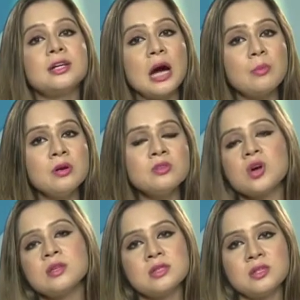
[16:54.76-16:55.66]
Double
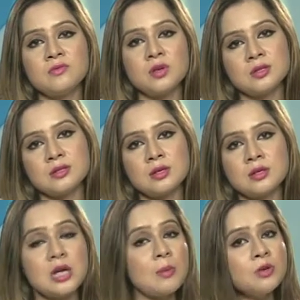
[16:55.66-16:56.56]
transitive verbs.
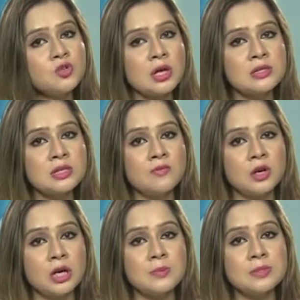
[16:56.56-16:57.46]
Double transitive
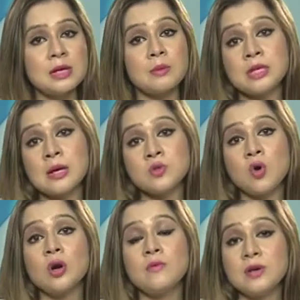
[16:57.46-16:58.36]
verbs, sometimes
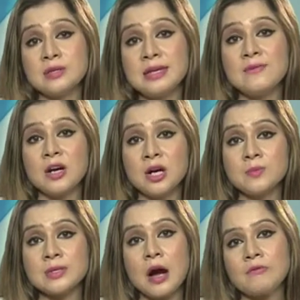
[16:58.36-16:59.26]
called VC
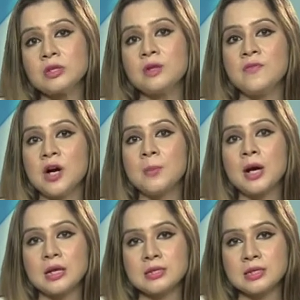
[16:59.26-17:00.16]
verbs after the verb
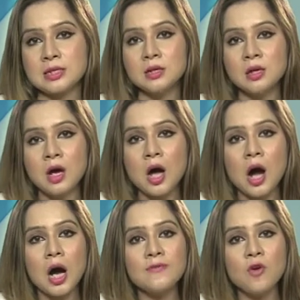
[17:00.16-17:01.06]
consider,
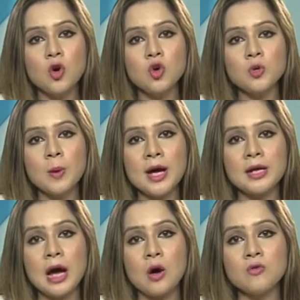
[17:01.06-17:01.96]
are followed by a
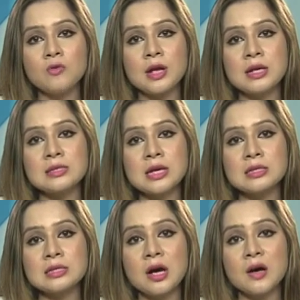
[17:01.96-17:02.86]
noun phrase
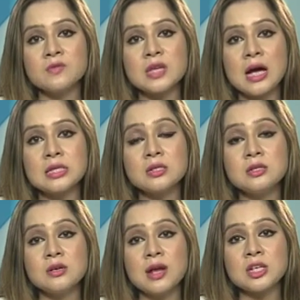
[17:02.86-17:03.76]
that serves as a
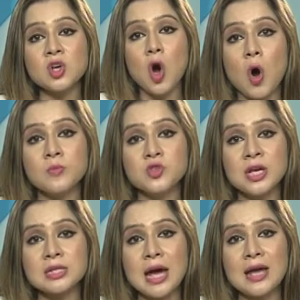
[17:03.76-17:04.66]
direct
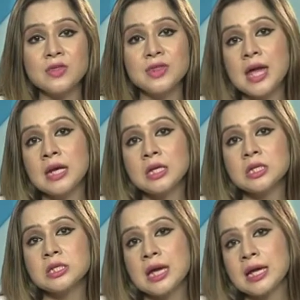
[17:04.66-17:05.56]
object and then a
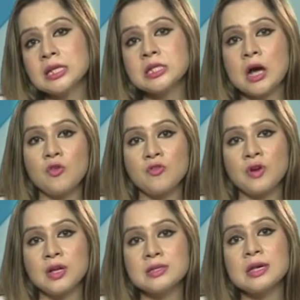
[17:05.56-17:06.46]
second noun
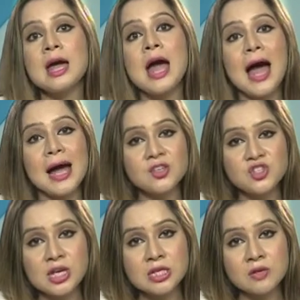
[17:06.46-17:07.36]
phrase,
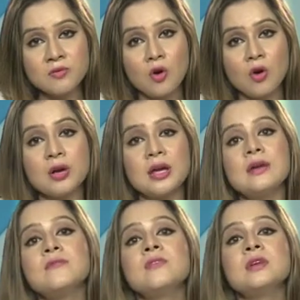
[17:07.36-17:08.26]
adjective or
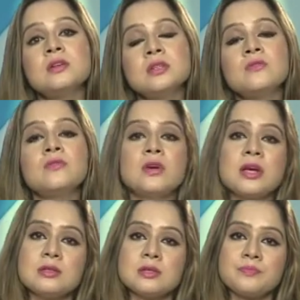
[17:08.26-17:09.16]
infinitive
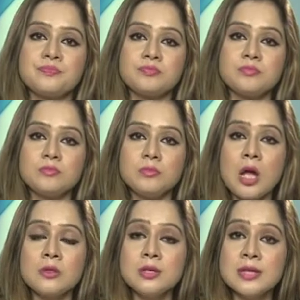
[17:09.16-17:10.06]
phrase.
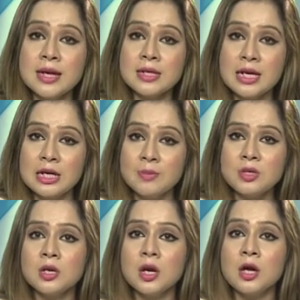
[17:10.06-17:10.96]
The second
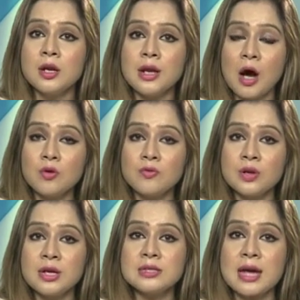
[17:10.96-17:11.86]
element, noun
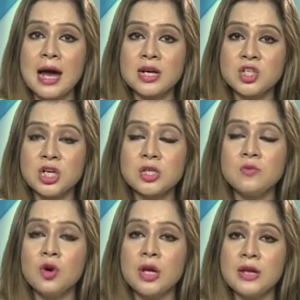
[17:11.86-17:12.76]
phrase,
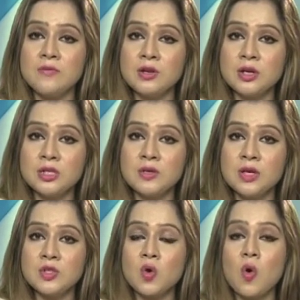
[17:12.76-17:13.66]
adjective or infinitive
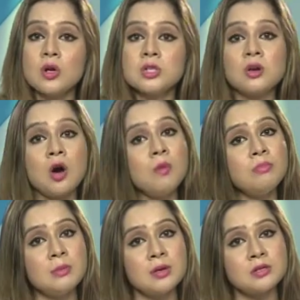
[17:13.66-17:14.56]
is called a
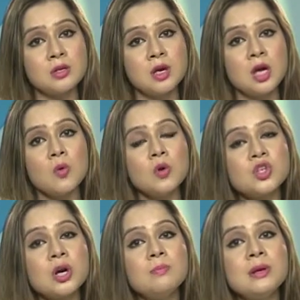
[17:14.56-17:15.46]
complement
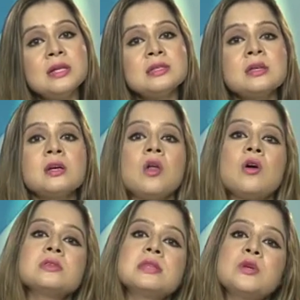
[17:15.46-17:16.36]
which completes a
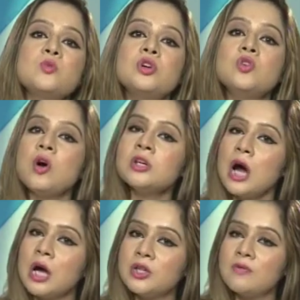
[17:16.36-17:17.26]
clause that would not
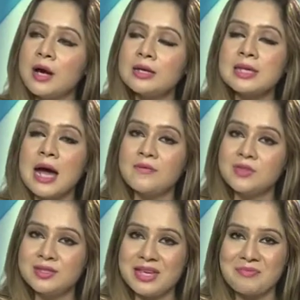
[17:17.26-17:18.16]
otherwise have
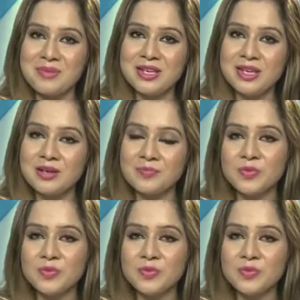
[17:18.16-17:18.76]
the same meaning.